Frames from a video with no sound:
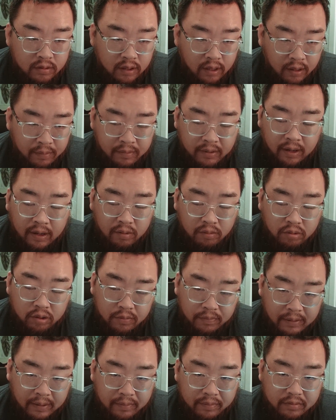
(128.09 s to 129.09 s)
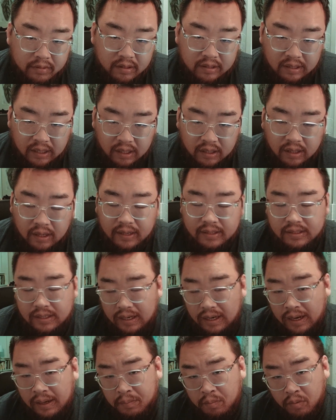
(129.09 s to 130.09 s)
I mean, I would be able to tell as
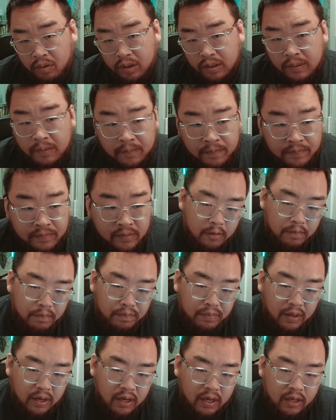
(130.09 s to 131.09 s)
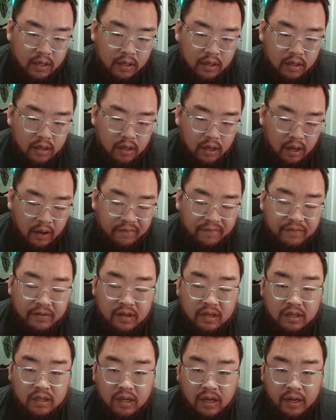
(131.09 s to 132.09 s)
I am one, but I
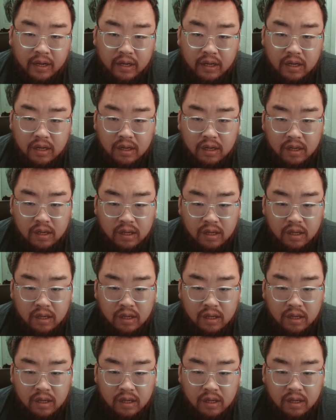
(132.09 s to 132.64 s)
feel like